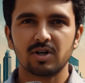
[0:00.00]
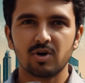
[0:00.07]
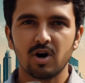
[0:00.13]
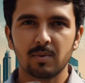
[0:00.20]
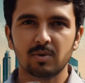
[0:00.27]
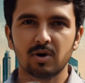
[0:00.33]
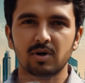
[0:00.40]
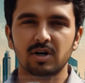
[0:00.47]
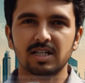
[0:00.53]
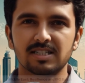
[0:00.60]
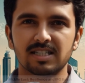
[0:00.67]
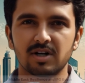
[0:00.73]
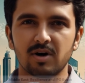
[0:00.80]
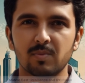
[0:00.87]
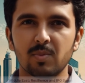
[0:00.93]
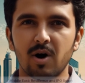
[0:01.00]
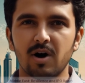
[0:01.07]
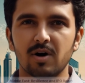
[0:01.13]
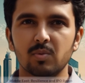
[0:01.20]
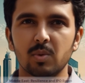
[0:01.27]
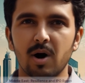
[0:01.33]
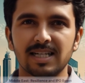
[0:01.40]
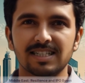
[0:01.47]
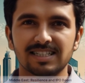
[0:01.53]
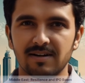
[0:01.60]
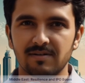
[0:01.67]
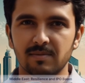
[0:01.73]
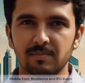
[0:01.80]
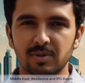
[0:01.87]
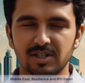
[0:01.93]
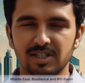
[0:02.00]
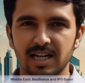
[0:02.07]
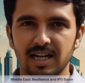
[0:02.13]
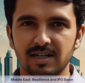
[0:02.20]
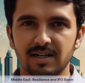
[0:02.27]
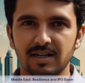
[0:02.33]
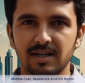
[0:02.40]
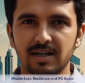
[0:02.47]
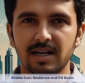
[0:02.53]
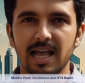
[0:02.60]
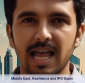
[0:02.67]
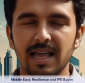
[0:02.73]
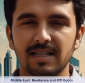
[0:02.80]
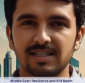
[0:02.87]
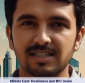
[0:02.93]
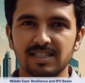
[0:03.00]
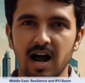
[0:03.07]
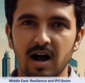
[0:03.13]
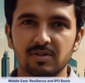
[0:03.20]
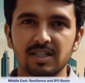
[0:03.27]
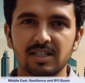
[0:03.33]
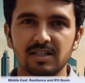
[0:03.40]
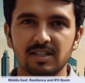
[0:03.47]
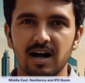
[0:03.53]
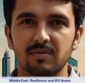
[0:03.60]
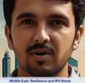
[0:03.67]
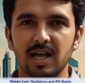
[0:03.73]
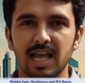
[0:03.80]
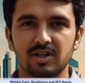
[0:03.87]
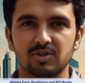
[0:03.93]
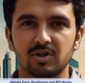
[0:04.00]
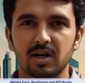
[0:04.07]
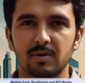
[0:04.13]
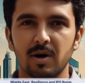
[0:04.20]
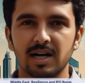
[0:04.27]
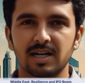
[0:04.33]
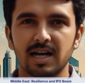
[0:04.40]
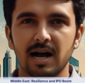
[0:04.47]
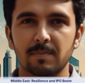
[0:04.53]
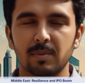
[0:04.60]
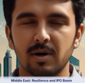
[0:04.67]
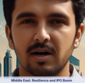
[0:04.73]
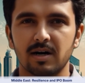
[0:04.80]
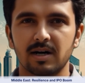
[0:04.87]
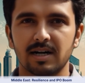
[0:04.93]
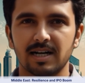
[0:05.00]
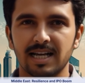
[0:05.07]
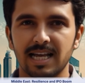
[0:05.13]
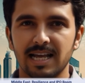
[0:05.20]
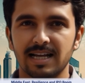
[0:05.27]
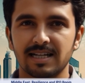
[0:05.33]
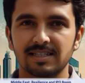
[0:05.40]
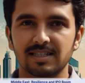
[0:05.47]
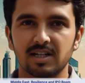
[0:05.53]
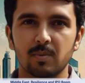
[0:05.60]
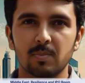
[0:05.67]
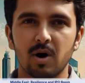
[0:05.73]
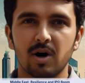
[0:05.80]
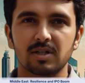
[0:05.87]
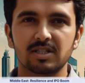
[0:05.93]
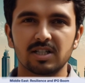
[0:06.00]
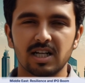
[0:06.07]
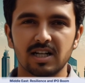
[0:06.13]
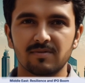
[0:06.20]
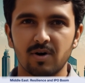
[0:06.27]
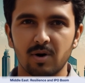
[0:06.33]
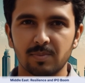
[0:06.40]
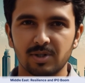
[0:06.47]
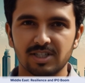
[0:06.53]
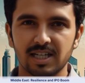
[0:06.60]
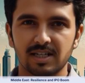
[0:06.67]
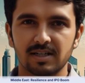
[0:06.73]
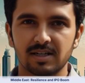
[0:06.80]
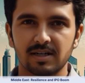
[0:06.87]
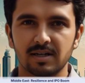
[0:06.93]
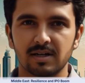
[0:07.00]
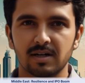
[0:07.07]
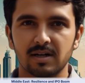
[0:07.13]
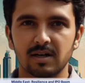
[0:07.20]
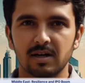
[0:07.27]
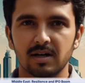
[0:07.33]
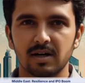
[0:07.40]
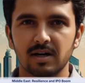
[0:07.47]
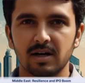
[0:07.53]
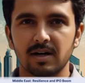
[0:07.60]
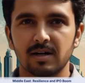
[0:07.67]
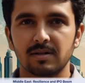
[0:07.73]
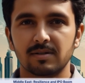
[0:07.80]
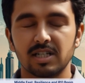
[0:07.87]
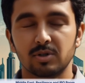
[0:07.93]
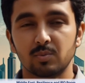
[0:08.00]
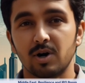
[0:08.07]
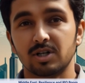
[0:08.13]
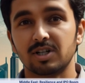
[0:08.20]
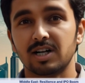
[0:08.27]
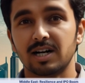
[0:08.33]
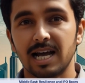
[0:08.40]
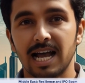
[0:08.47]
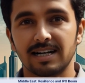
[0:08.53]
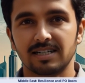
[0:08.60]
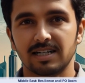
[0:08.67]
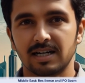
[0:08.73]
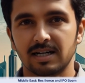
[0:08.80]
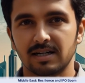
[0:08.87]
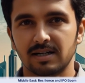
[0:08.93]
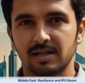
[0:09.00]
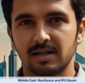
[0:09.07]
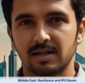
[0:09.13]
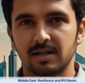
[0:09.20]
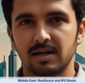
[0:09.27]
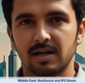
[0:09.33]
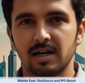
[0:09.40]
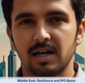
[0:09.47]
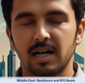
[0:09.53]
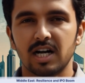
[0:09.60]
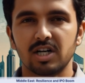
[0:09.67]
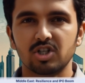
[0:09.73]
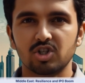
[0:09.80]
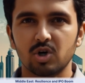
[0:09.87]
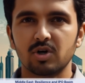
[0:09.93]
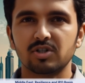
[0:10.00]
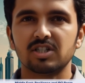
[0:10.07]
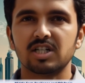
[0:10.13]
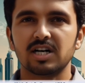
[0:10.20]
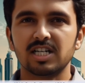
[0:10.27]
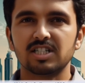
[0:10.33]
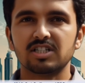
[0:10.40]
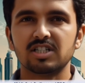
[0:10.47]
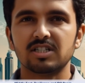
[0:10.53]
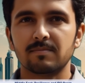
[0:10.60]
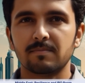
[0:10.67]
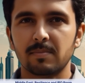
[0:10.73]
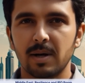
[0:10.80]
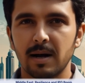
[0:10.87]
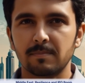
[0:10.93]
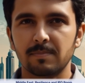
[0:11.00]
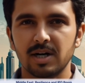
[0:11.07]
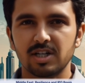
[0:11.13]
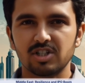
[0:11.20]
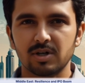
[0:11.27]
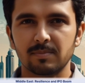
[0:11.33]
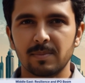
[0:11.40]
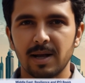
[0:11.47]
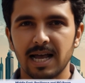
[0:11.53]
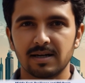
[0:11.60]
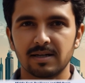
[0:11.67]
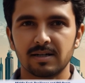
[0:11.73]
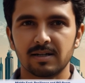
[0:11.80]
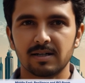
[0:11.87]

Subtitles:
dropped only 0.17%, and the Saudi Tadawul actually went up, gaining 0.34%. This wasn't an accident. It shows the region's big picture plan.